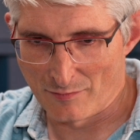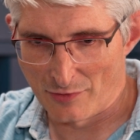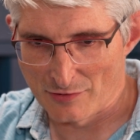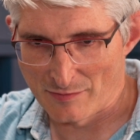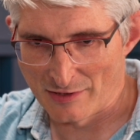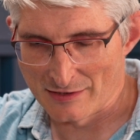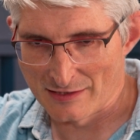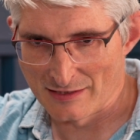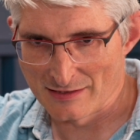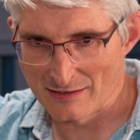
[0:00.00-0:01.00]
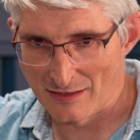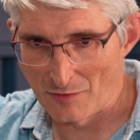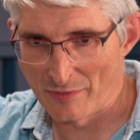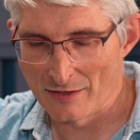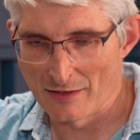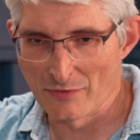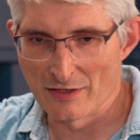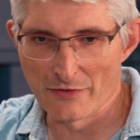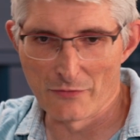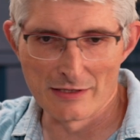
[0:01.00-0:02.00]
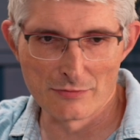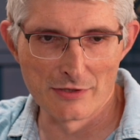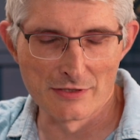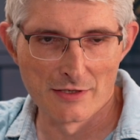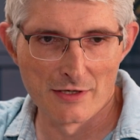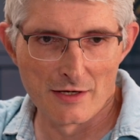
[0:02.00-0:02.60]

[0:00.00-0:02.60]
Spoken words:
possibilities a lot better than we'd otherwise would.